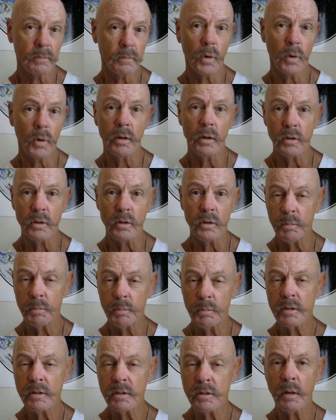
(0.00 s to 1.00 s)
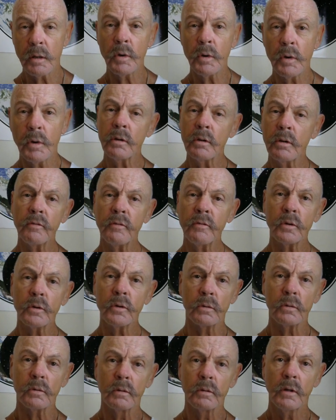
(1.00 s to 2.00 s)
Well, you should be the same way with your
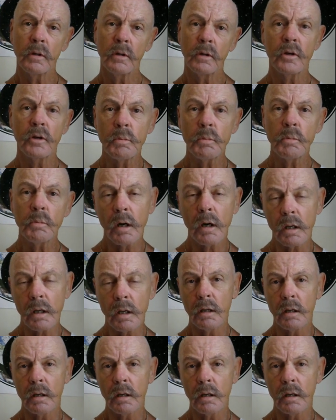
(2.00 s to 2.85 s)
food and your body.